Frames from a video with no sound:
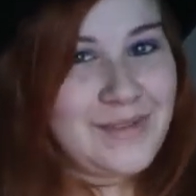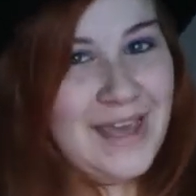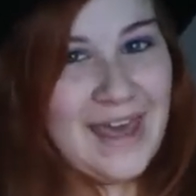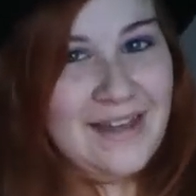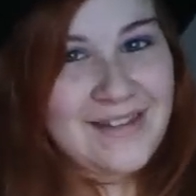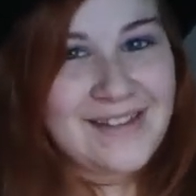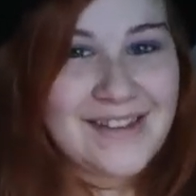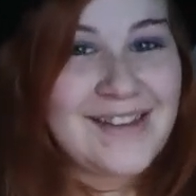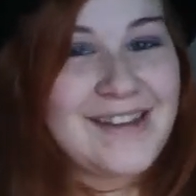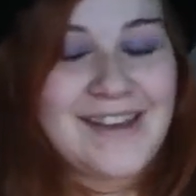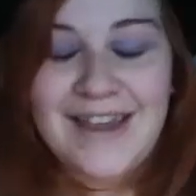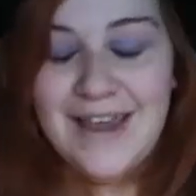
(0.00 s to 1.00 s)
yeah.
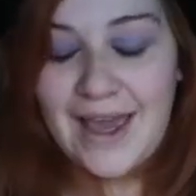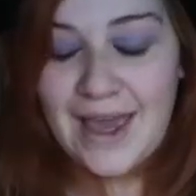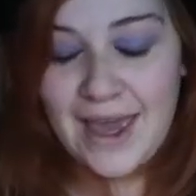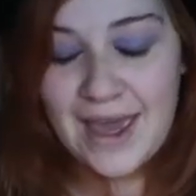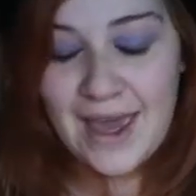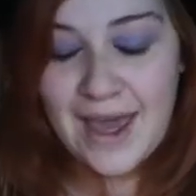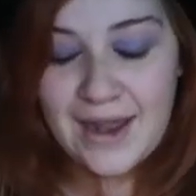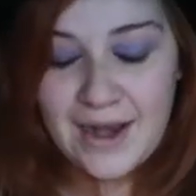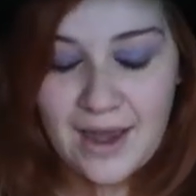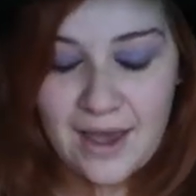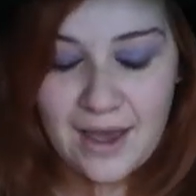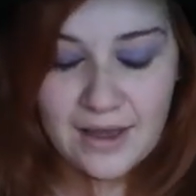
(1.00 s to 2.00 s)

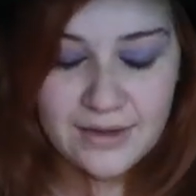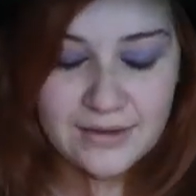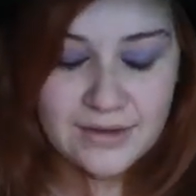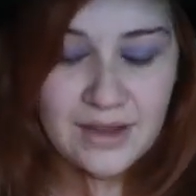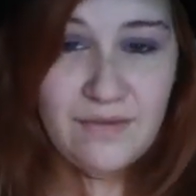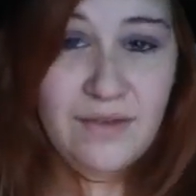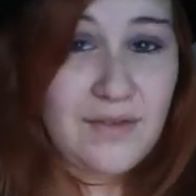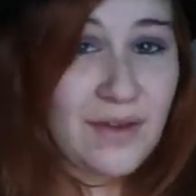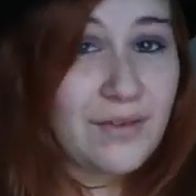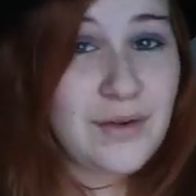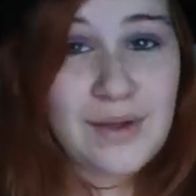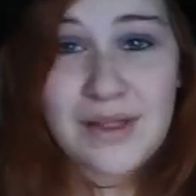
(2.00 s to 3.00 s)
And uh, if you've
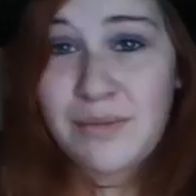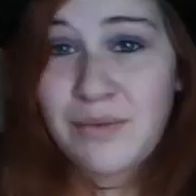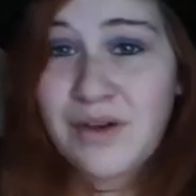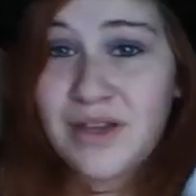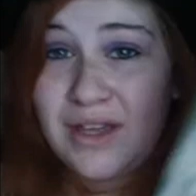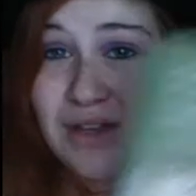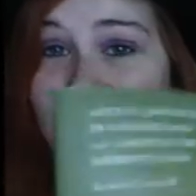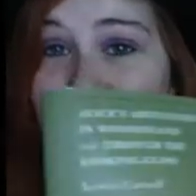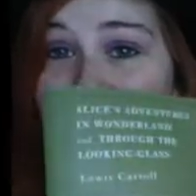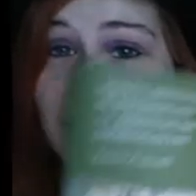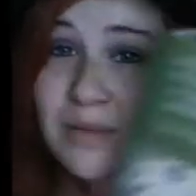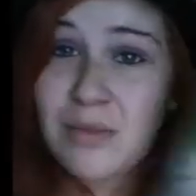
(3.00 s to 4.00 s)
never read the book, you
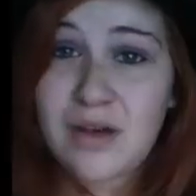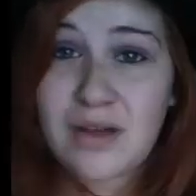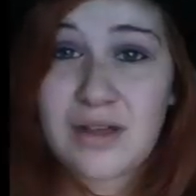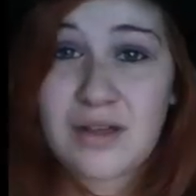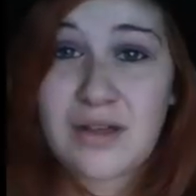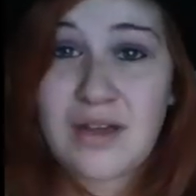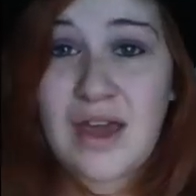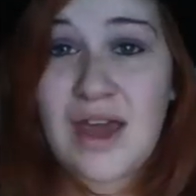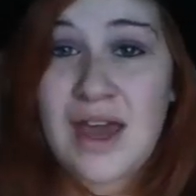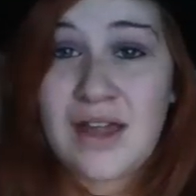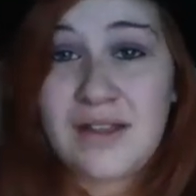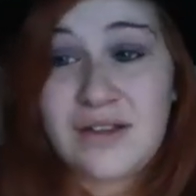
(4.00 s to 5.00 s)
should read the book.
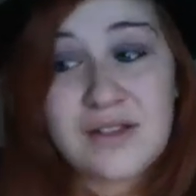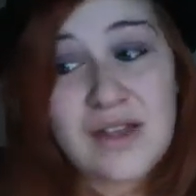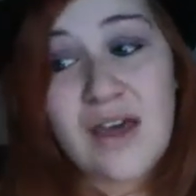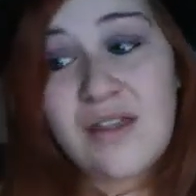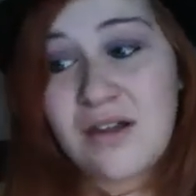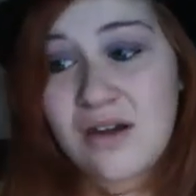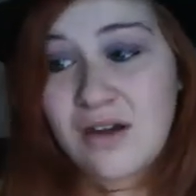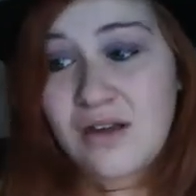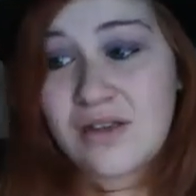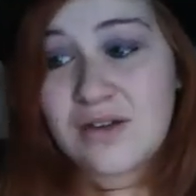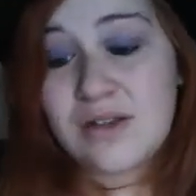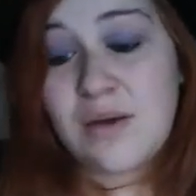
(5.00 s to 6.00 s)
And there's
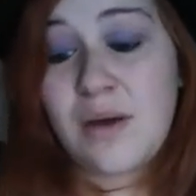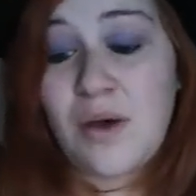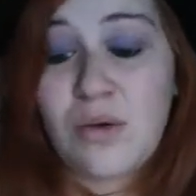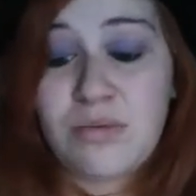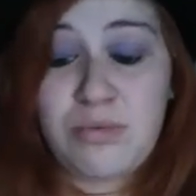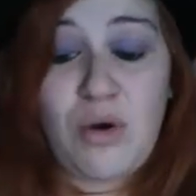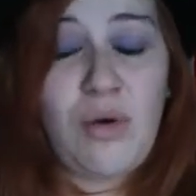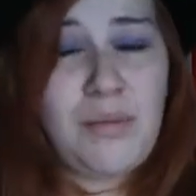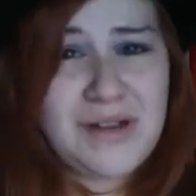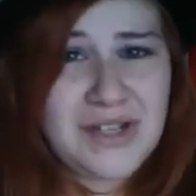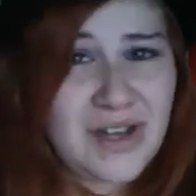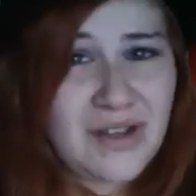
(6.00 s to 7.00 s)
other, there's a whole
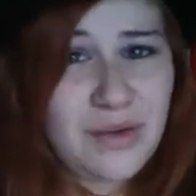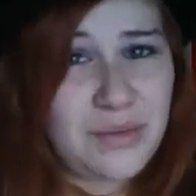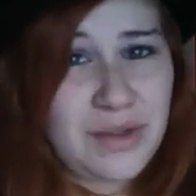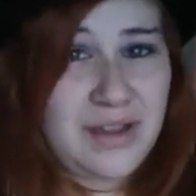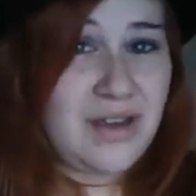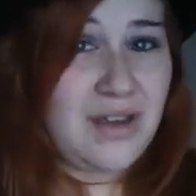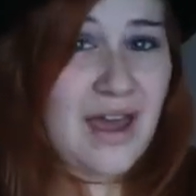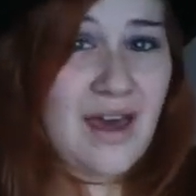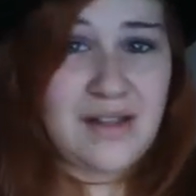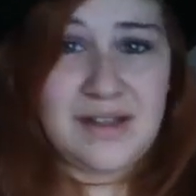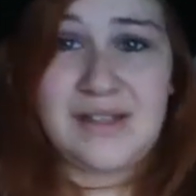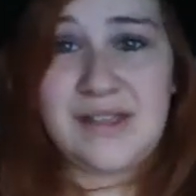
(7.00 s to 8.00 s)
bunch of other really good
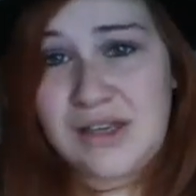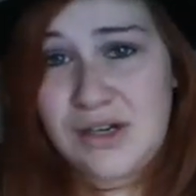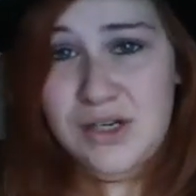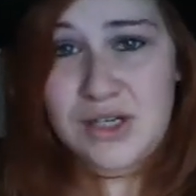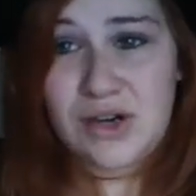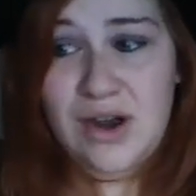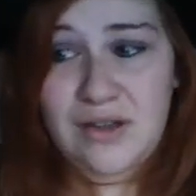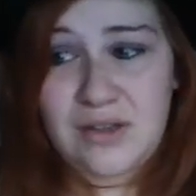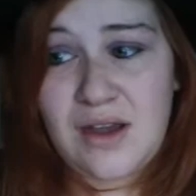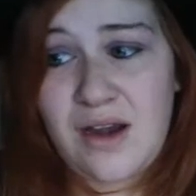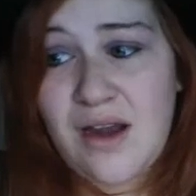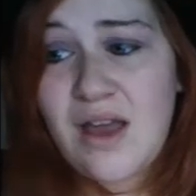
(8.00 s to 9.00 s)
Alice literature
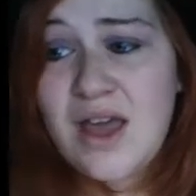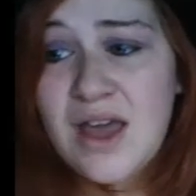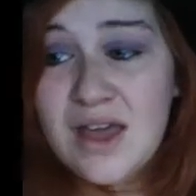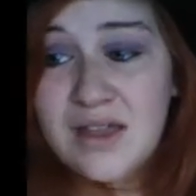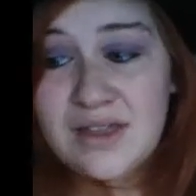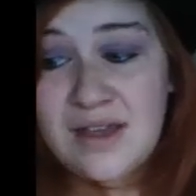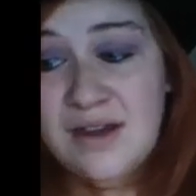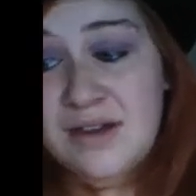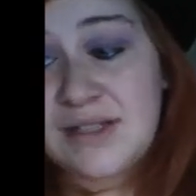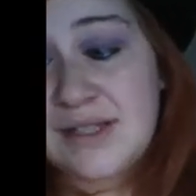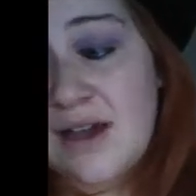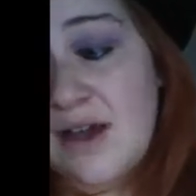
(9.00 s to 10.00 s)
out there.
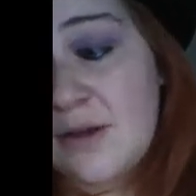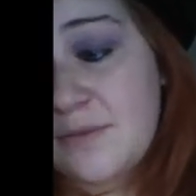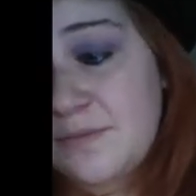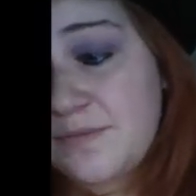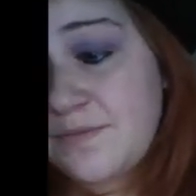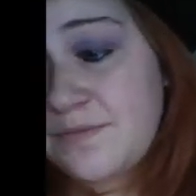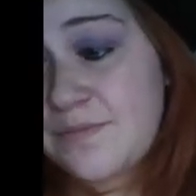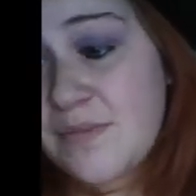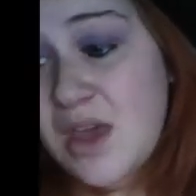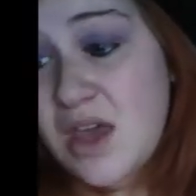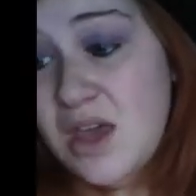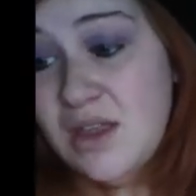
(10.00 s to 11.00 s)
There's um,
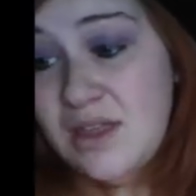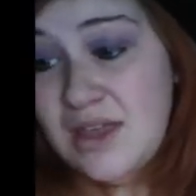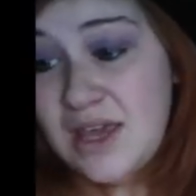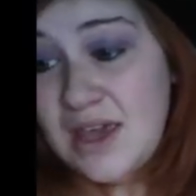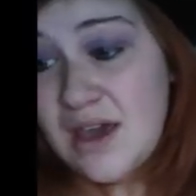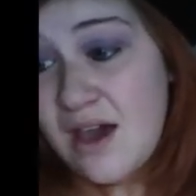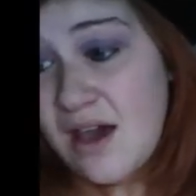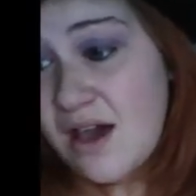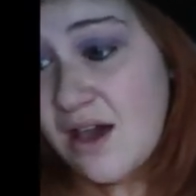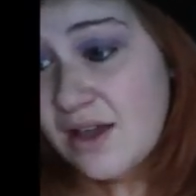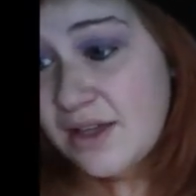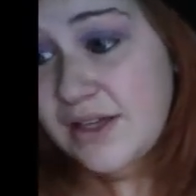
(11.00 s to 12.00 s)
the,
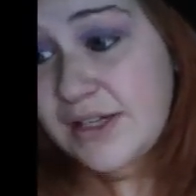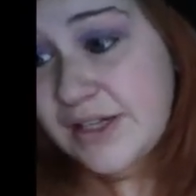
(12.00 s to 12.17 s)
uh,